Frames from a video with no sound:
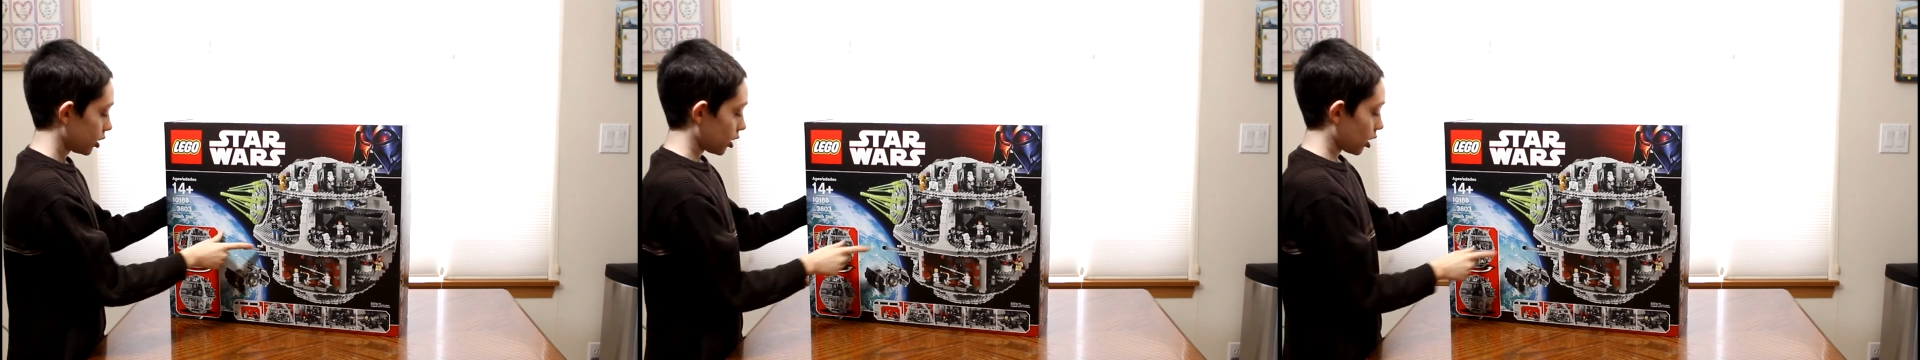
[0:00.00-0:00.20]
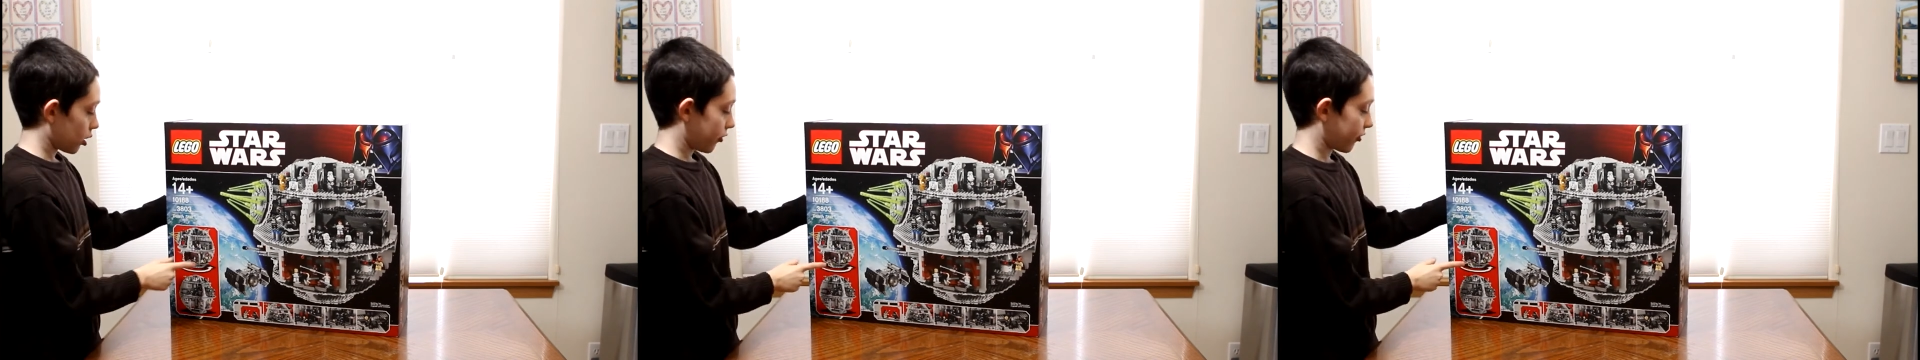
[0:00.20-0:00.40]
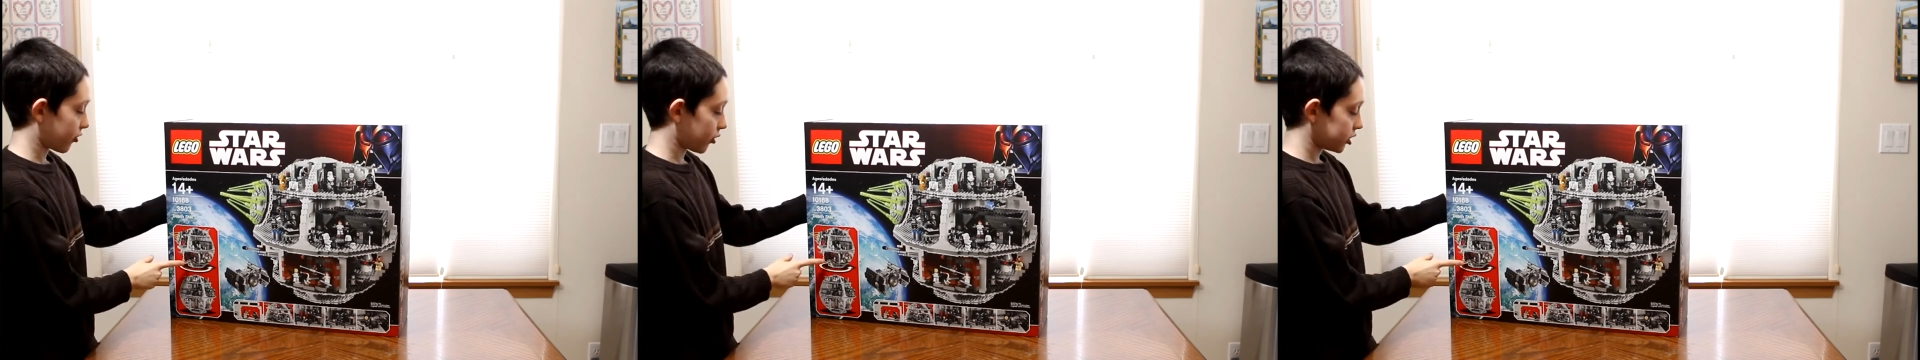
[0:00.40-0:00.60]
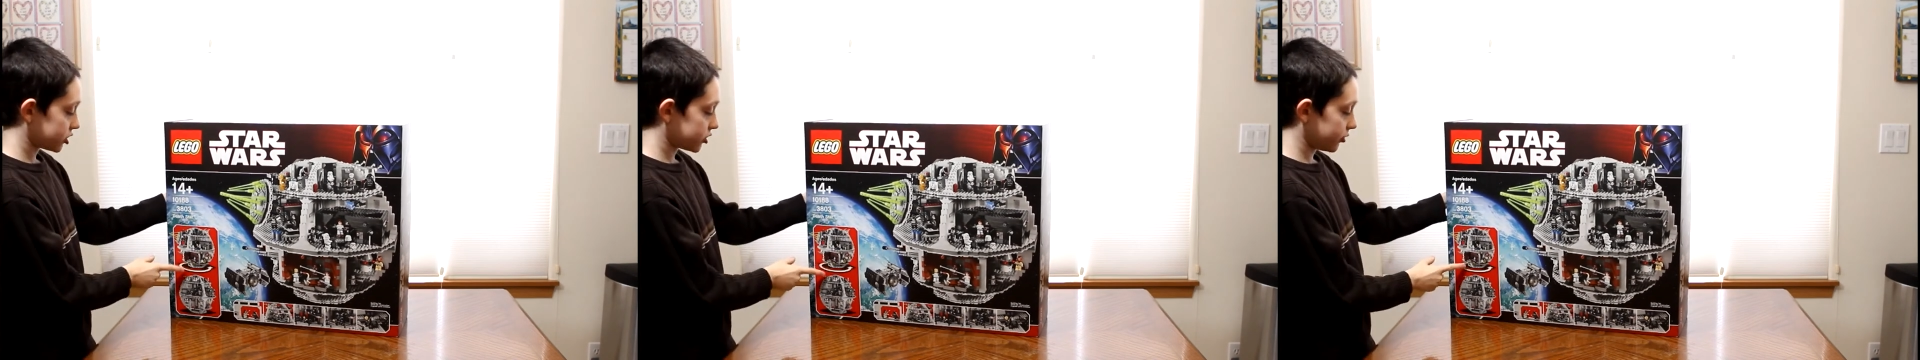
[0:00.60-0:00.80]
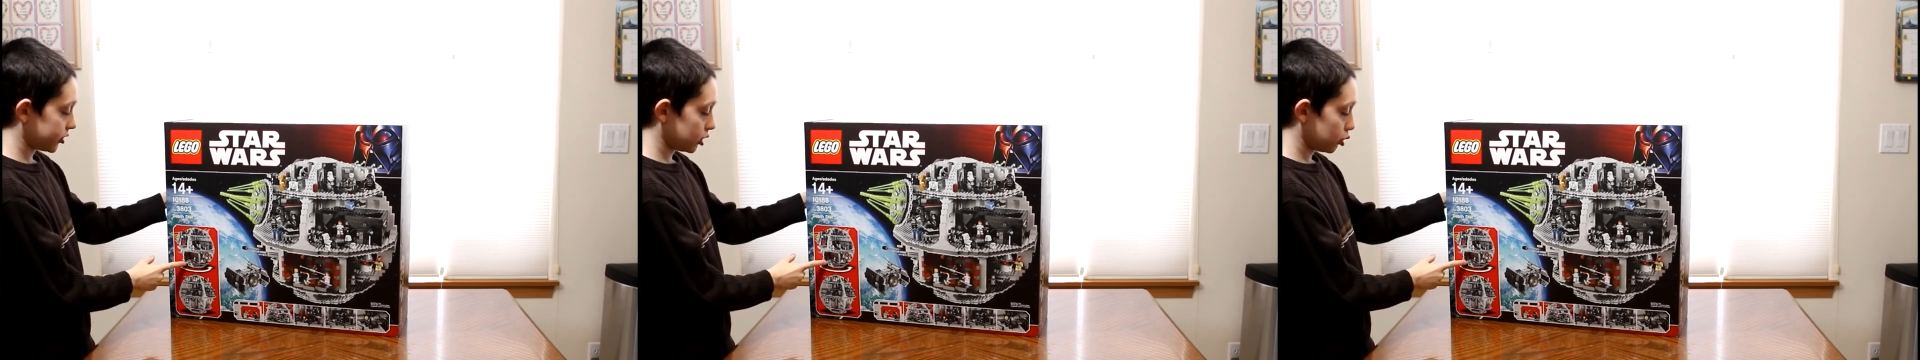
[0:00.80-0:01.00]
A front
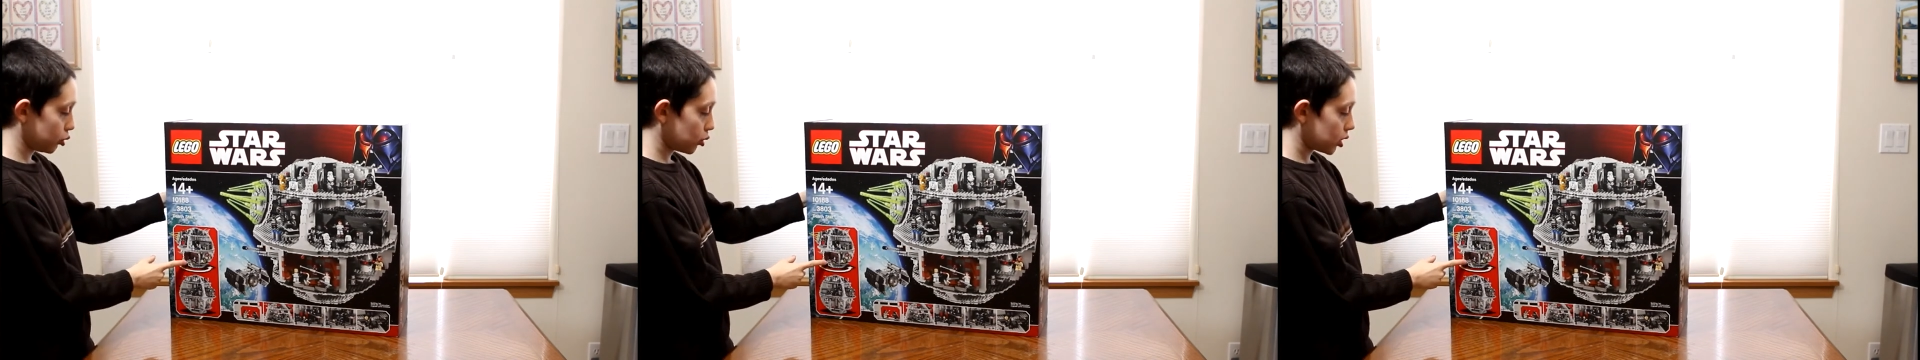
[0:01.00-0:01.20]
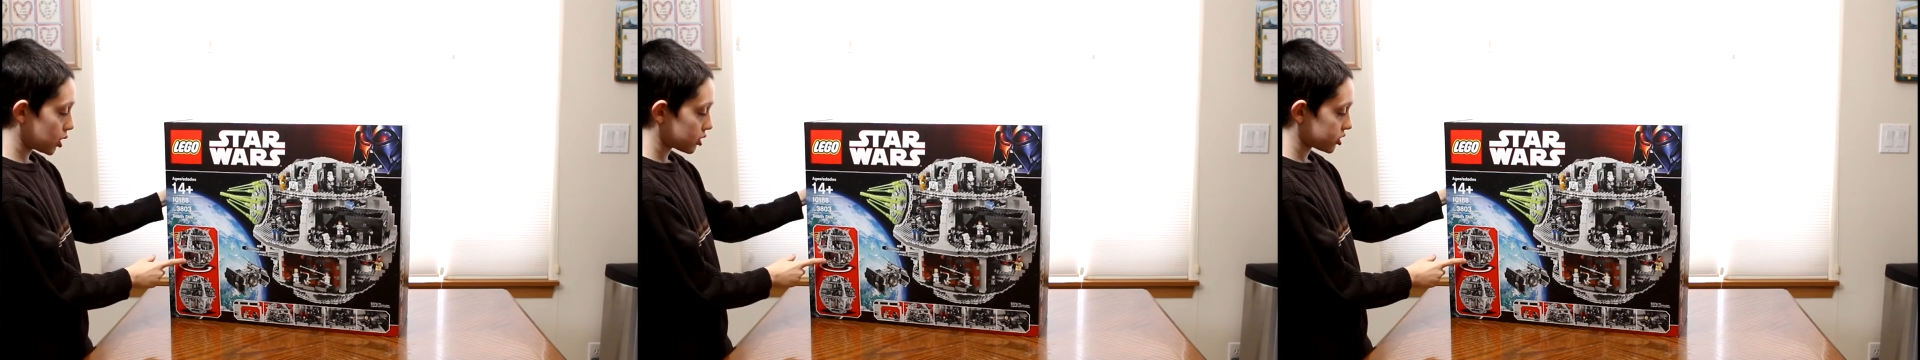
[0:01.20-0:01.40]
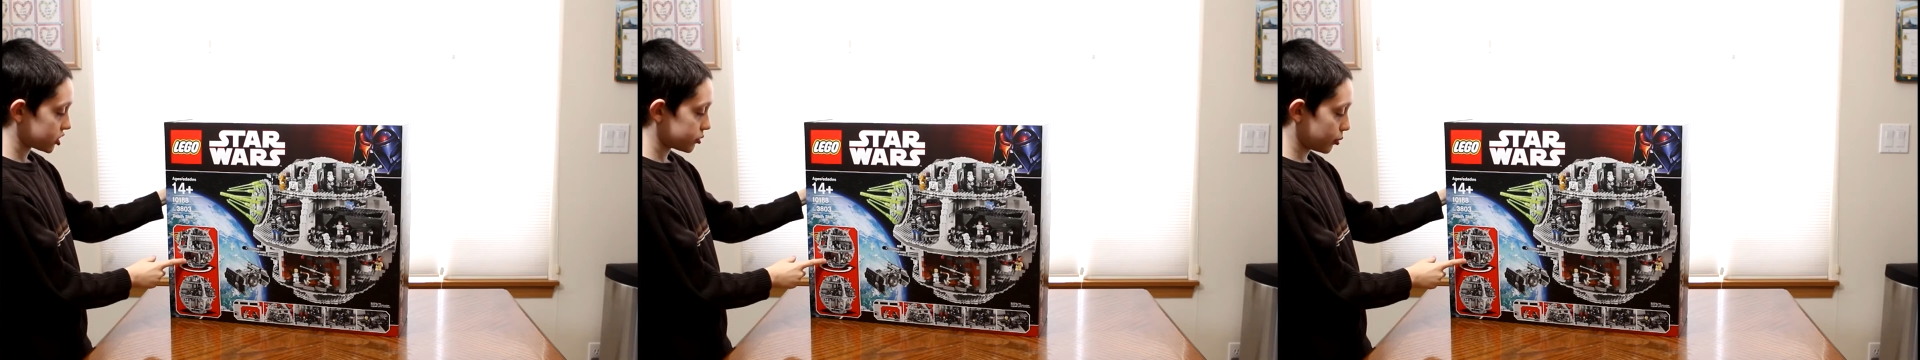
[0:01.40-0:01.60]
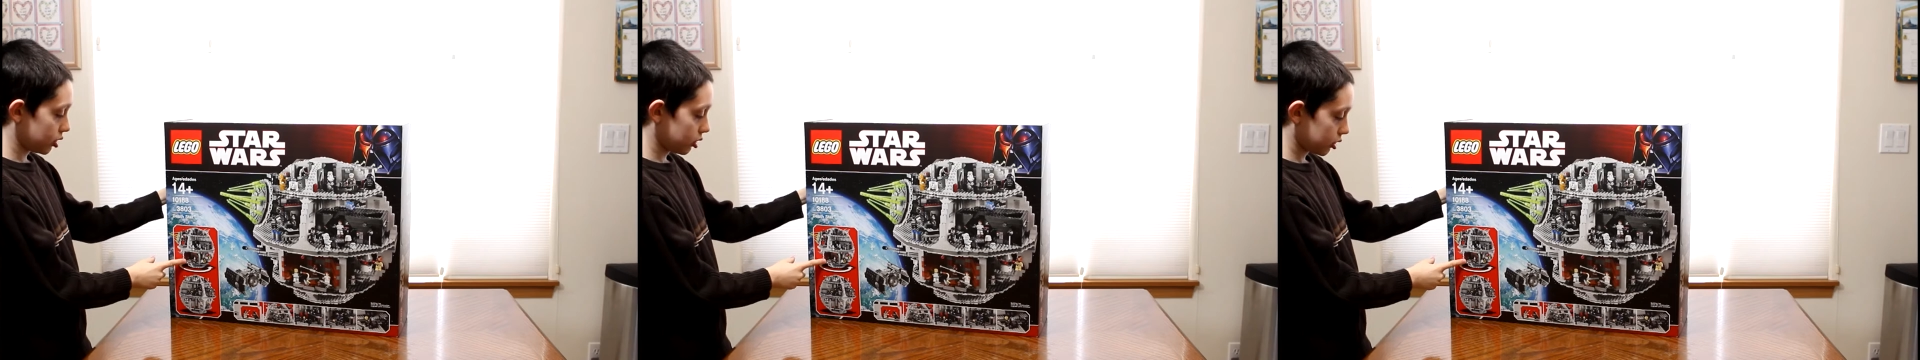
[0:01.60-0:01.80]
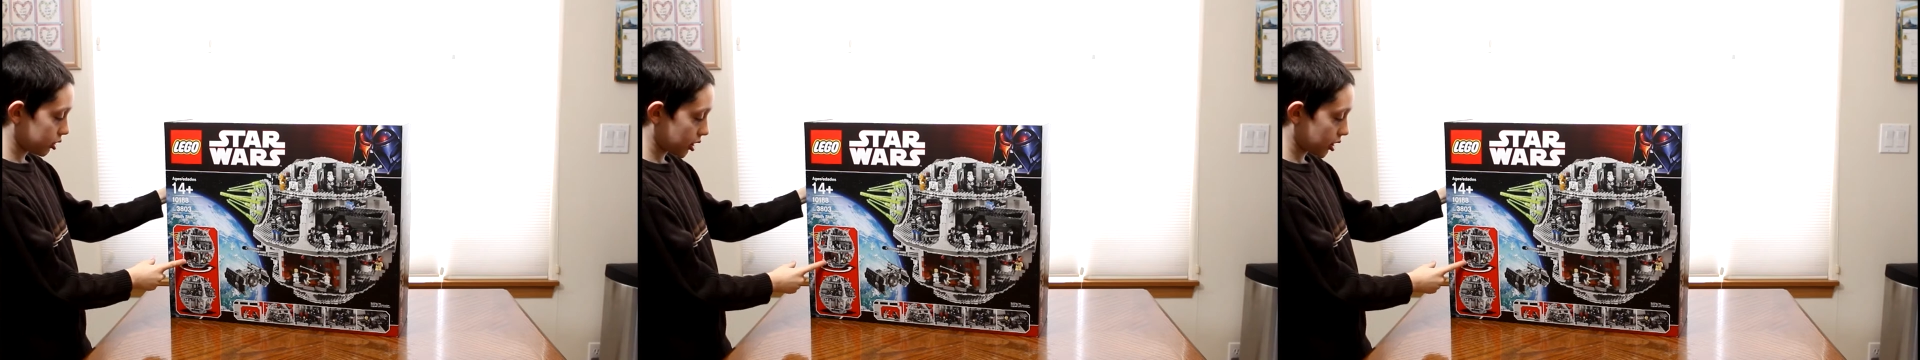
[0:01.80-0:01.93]
view, smaller,